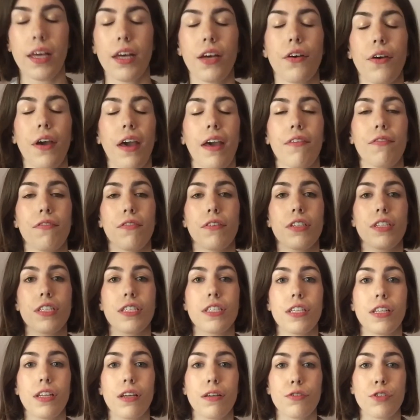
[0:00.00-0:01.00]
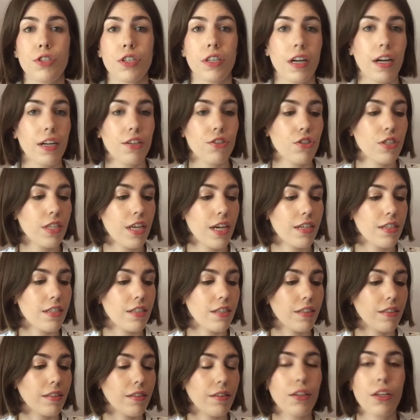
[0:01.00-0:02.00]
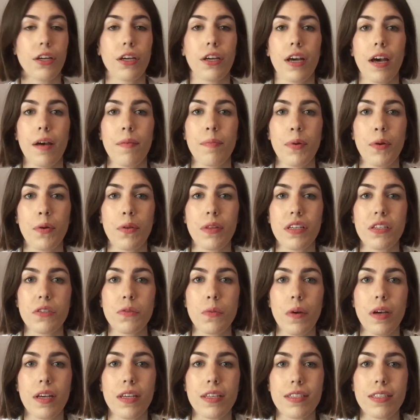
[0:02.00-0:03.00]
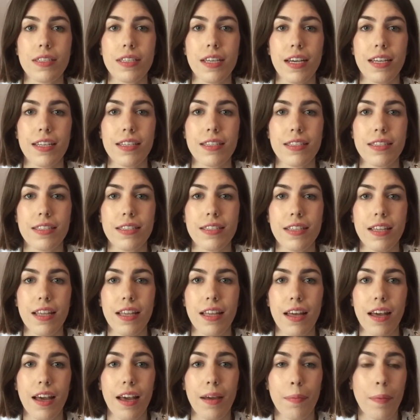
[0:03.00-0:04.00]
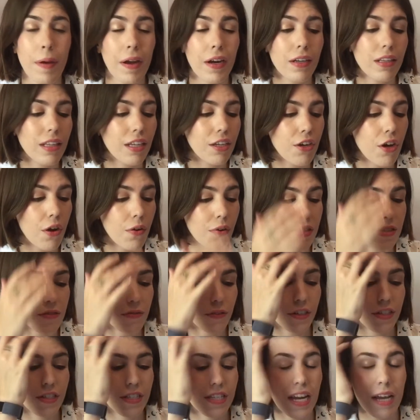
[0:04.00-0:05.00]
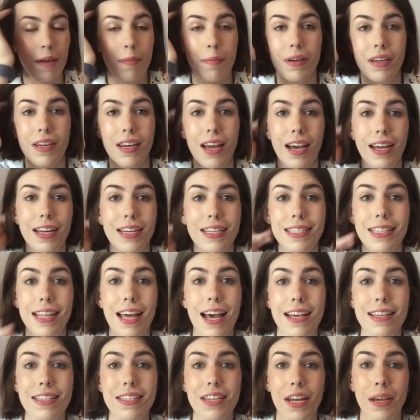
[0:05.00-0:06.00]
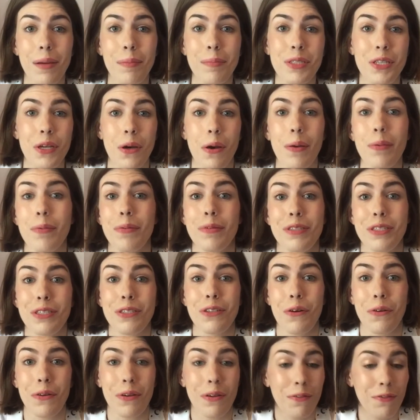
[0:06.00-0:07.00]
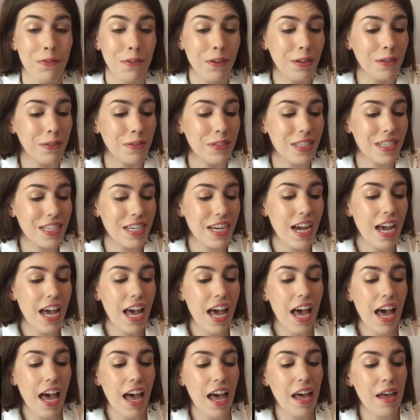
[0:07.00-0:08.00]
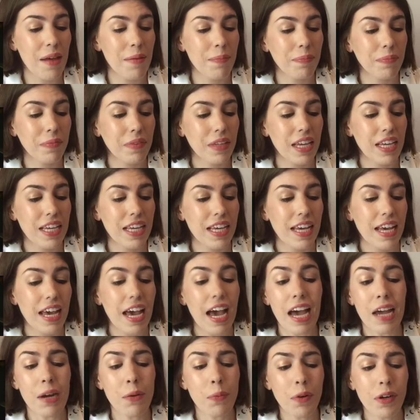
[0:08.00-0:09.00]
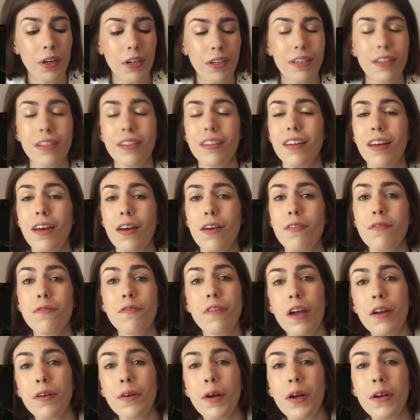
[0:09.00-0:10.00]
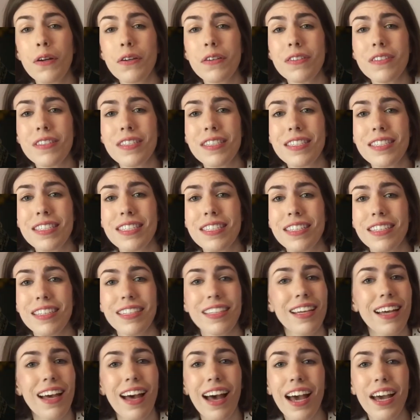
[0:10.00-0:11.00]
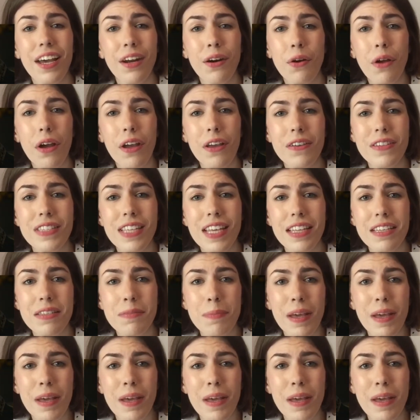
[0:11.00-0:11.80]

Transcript: Okay, full disclosure, I just had to look up who this was because I apparently know his first name but not his last name, so I was so confused. Edward Ferrars, I don't know how you say this